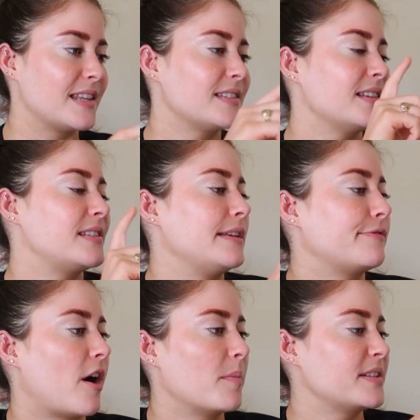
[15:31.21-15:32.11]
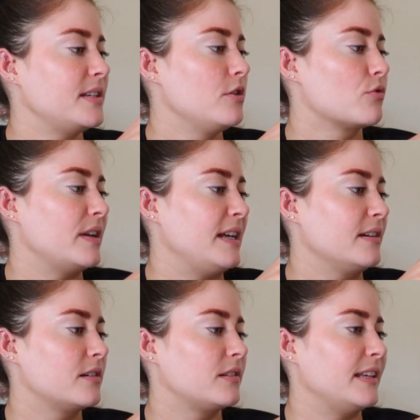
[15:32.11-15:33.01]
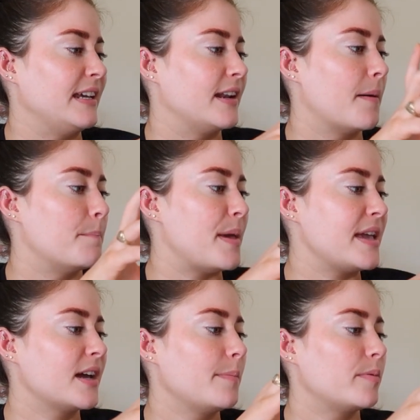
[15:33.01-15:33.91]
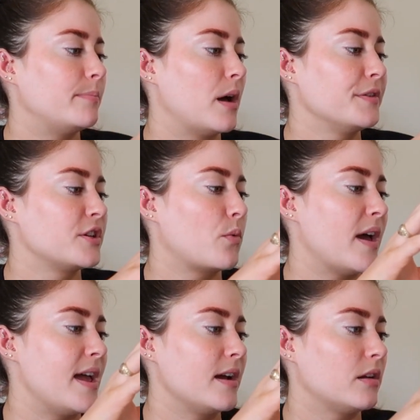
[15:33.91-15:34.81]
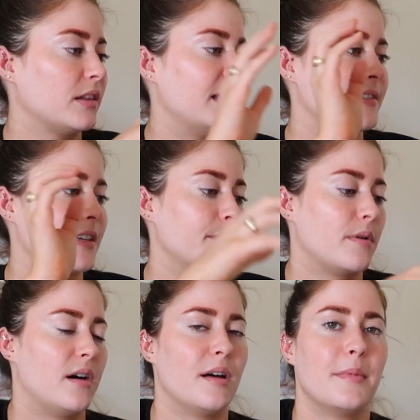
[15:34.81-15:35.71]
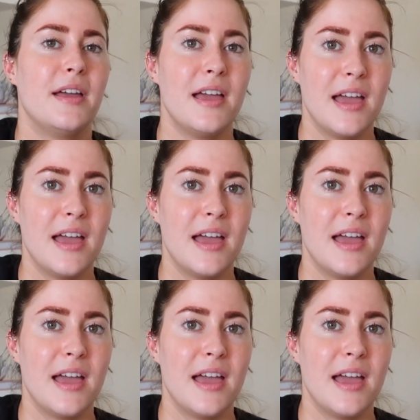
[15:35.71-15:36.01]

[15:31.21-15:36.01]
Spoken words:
this is the Pharmacy Green Clean Makeup Melt Away Cleansing Balm.